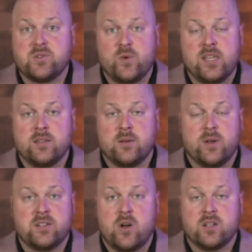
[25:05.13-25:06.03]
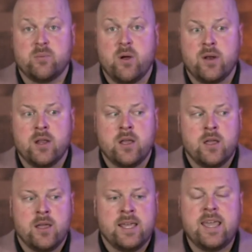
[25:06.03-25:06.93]
week, that when I talked about it,
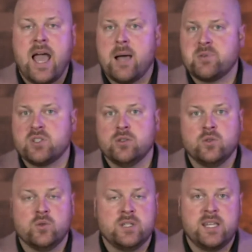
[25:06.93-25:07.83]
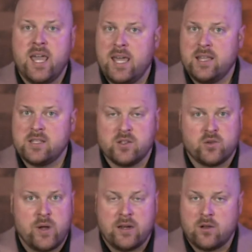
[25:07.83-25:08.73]
he absolutely hates the
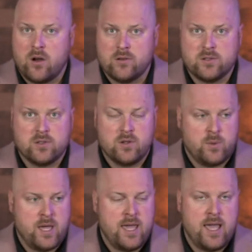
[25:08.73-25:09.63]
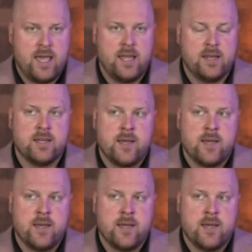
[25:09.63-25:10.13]
credit cards. Okay. And